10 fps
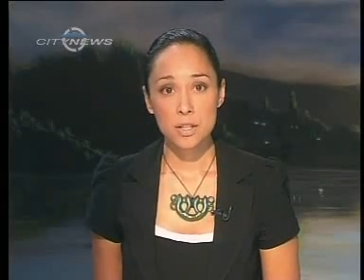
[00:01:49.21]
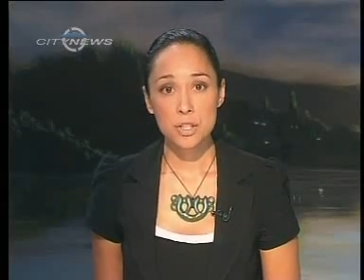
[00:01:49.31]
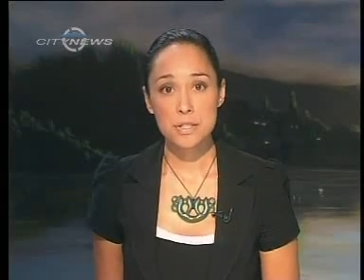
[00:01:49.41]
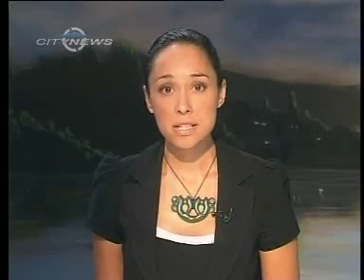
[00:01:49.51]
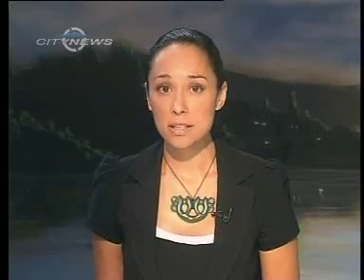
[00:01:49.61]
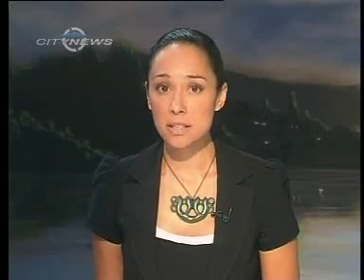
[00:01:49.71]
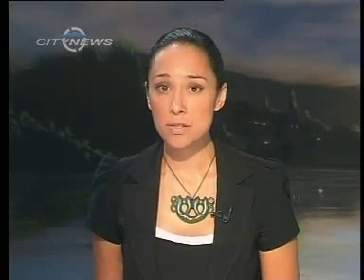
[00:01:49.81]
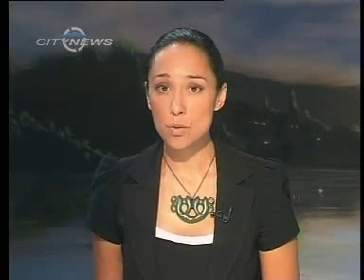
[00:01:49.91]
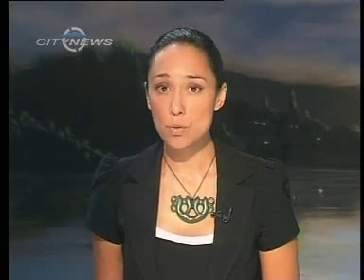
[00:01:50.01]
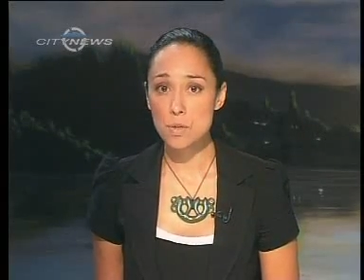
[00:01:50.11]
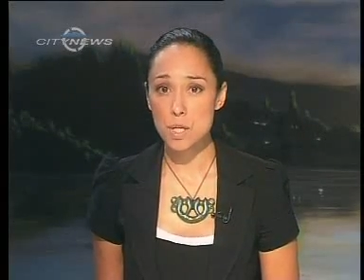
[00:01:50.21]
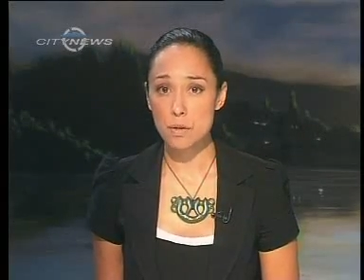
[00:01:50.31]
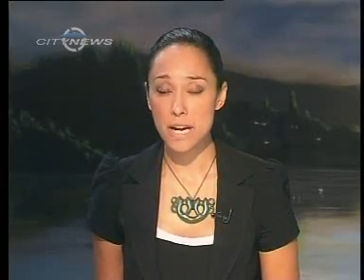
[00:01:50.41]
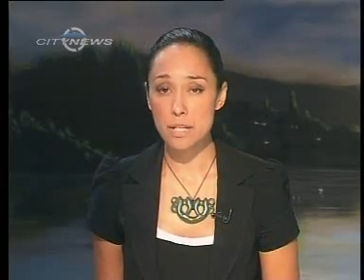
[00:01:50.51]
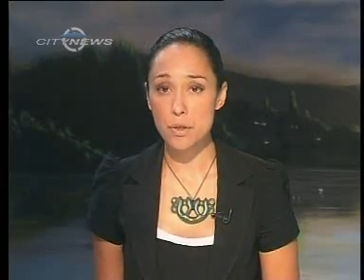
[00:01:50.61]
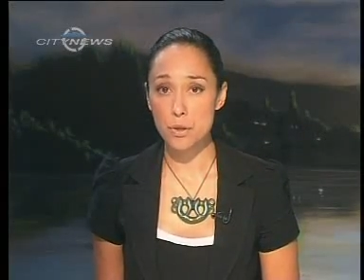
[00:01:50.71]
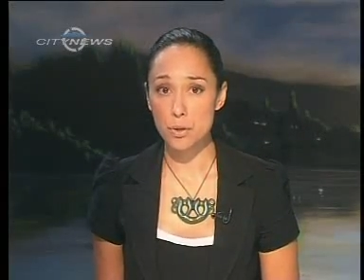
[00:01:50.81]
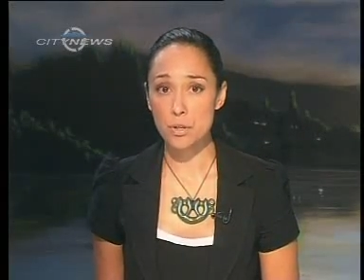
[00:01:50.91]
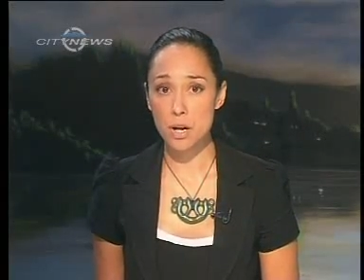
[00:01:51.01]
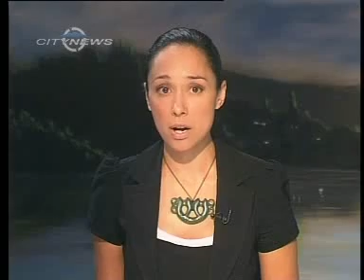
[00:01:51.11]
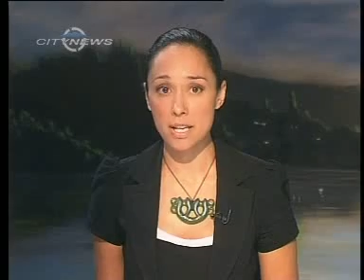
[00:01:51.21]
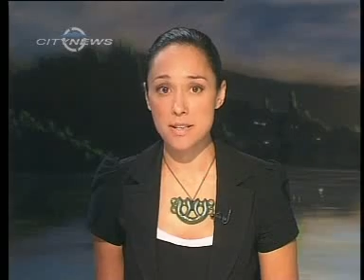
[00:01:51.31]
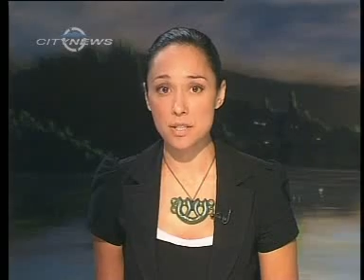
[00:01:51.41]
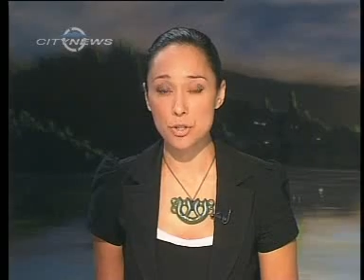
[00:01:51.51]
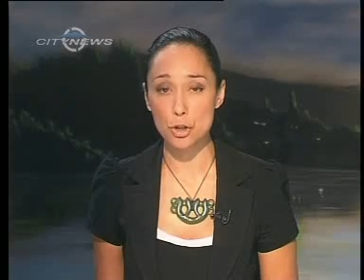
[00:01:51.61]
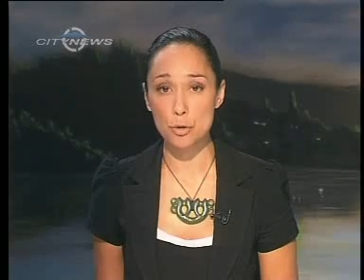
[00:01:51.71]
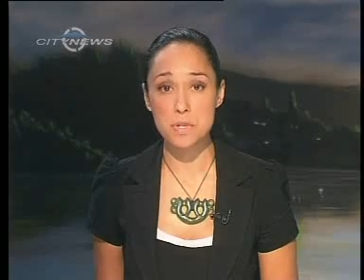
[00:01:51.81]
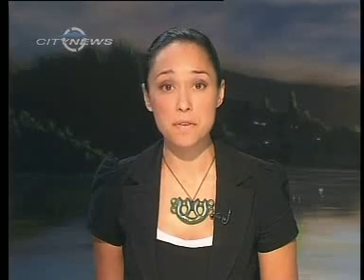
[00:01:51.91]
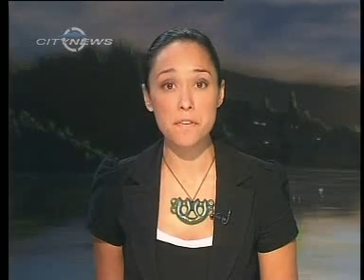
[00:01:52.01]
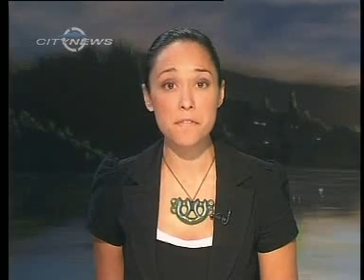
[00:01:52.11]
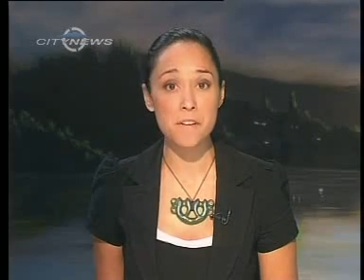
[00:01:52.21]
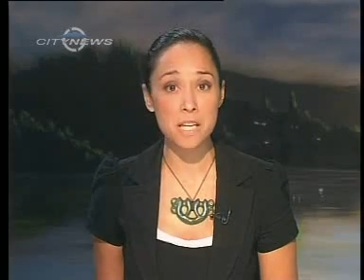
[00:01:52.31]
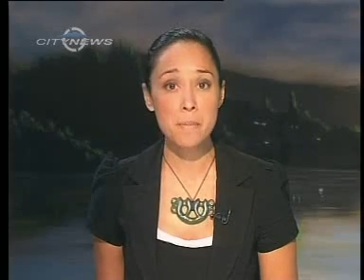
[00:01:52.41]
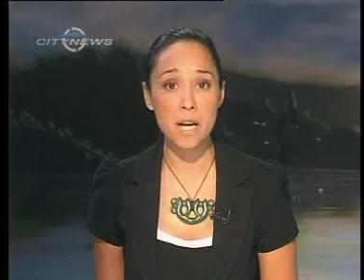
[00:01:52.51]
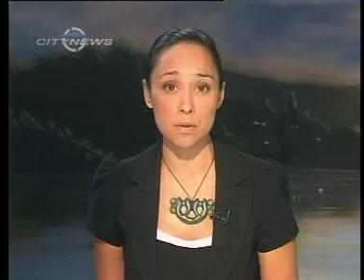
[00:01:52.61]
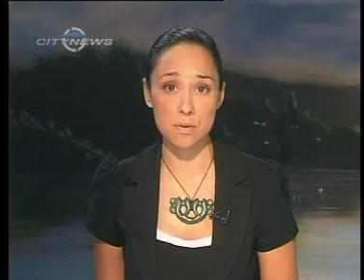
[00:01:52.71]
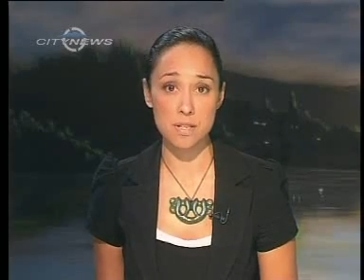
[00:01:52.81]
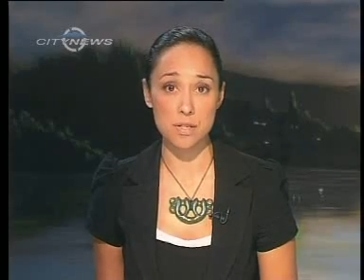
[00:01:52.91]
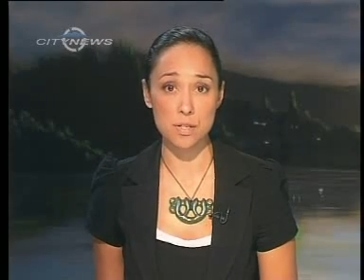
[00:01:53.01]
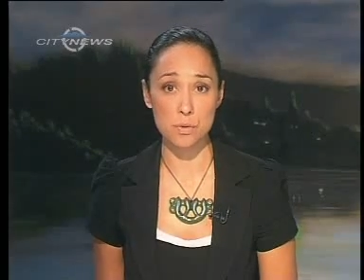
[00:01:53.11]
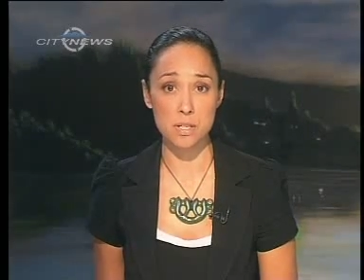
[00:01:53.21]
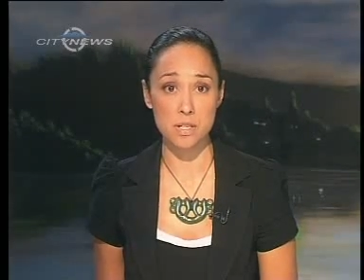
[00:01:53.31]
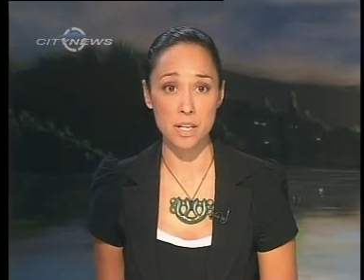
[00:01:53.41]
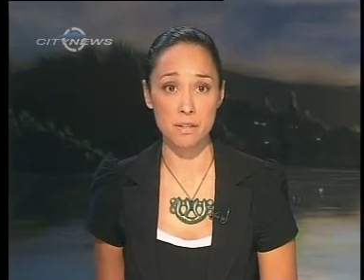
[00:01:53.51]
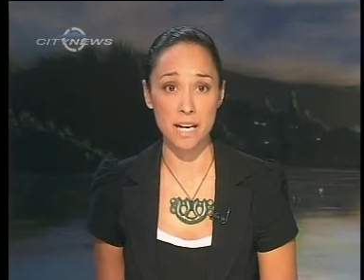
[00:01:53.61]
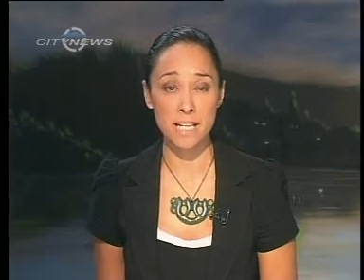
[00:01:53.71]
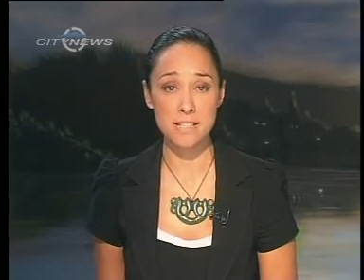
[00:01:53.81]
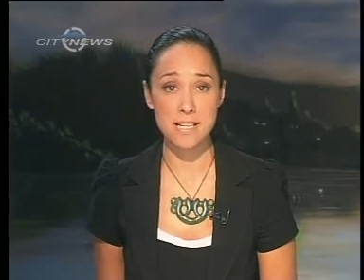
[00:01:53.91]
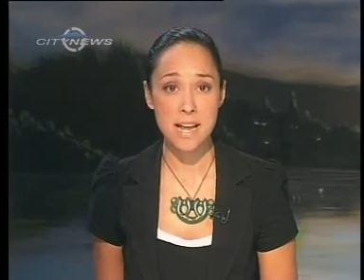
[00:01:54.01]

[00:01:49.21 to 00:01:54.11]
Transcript: New Zealand also ranked third highest in terms of females' suicide rates